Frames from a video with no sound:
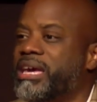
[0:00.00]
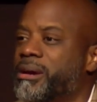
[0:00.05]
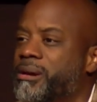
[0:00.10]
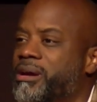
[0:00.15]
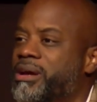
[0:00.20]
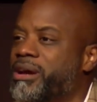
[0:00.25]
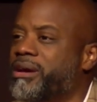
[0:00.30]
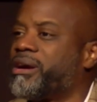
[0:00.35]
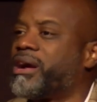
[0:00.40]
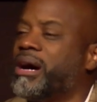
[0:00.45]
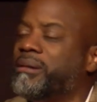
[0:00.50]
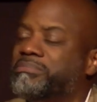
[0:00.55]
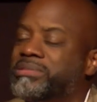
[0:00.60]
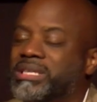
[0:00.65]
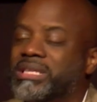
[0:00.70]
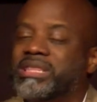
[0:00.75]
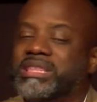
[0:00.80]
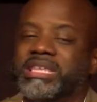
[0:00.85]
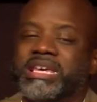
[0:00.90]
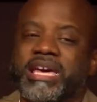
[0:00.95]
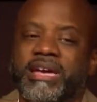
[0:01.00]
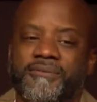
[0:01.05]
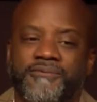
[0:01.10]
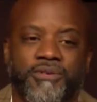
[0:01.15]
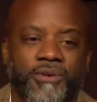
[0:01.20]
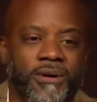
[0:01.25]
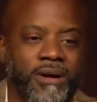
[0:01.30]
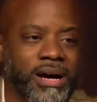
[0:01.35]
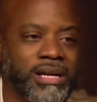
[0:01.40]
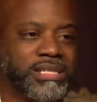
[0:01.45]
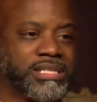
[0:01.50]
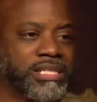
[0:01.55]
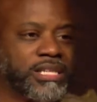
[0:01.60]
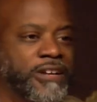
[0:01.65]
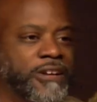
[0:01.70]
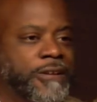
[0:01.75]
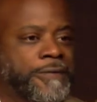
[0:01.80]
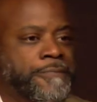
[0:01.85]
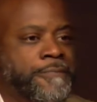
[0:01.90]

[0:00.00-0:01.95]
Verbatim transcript: here, here comes the thing for us